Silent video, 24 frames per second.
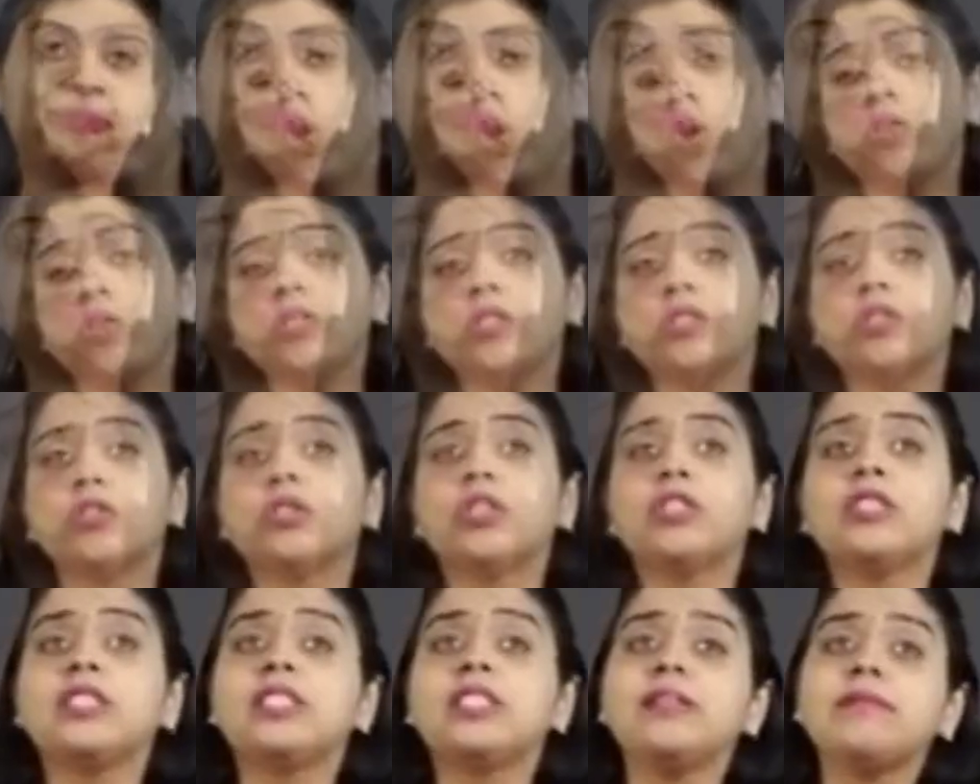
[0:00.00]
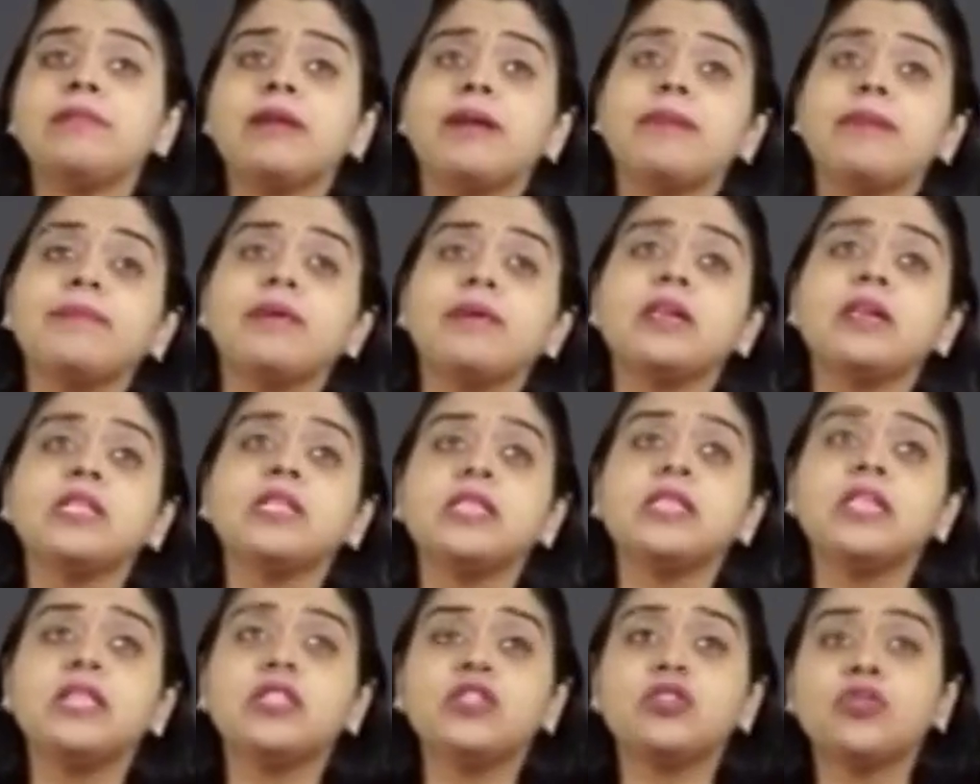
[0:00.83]
Also, the team
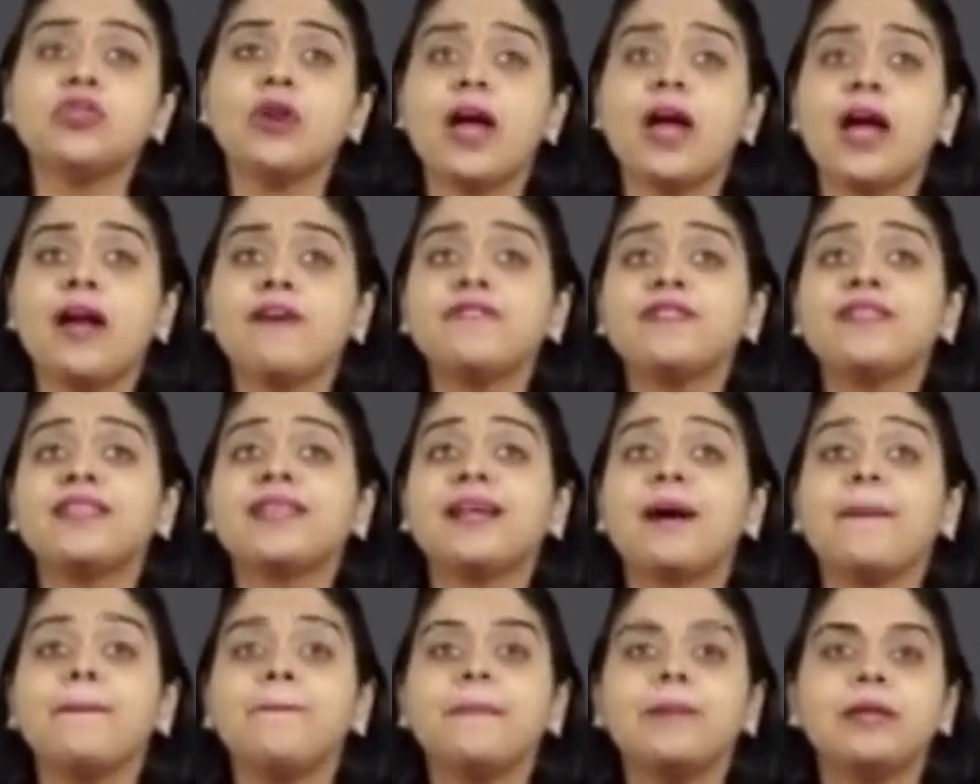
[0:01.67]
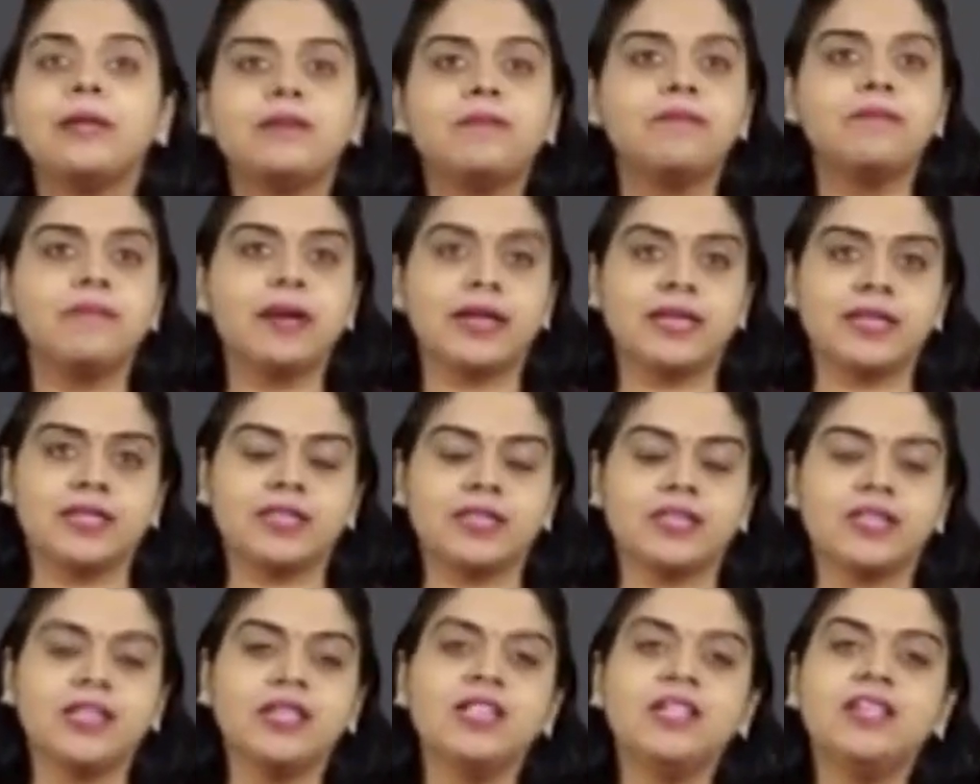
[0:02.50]
members need to have
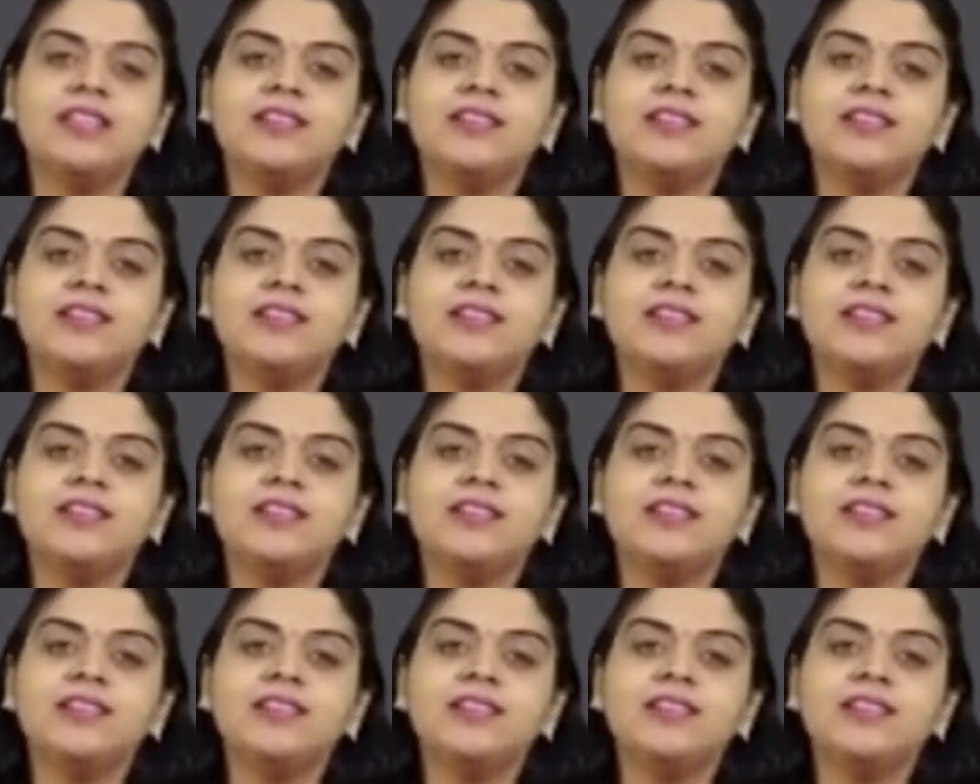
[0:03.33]
commitment.